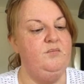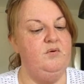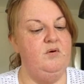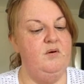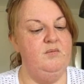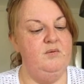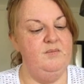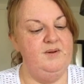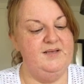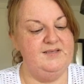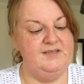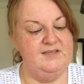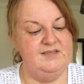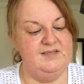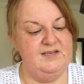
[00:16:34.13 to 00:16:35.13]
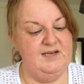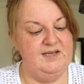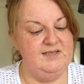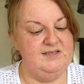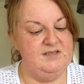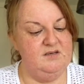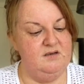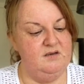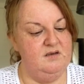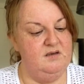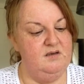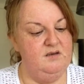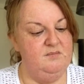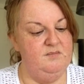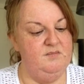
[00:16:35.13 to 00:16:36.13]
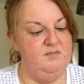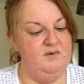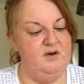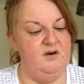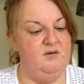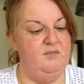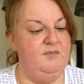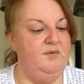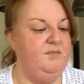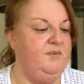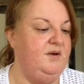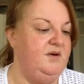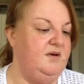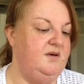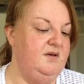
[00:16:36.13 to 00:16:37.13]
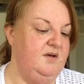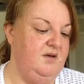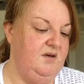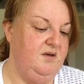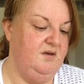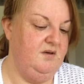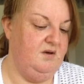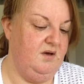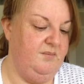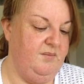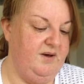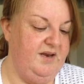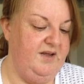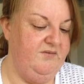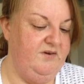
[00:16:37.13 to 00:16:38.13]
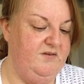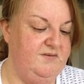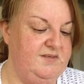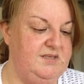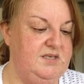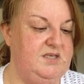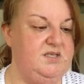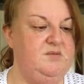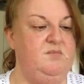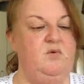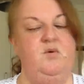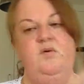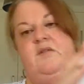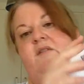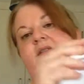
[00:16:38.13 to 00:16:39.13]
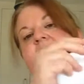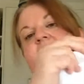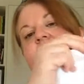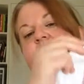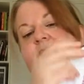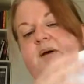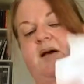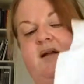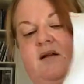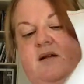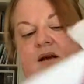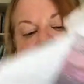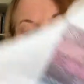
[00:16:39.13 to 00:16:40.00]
probably since last time. I don't remember. I might even have stitched more than that, but